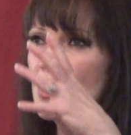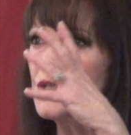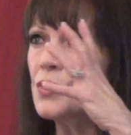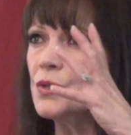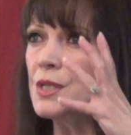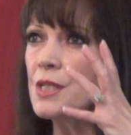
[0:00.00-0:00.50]

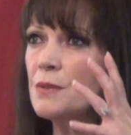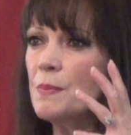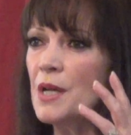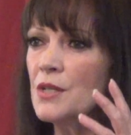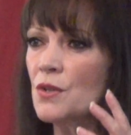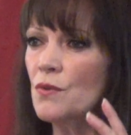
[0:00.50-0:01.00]
into this
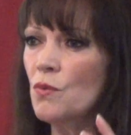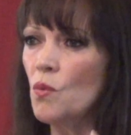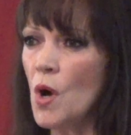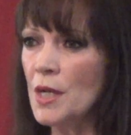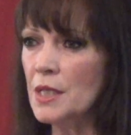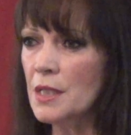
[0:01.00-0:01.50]
space of
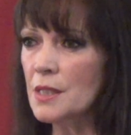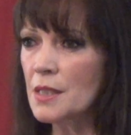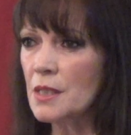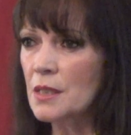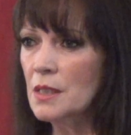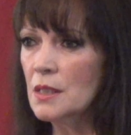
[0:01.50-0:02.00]
oneness,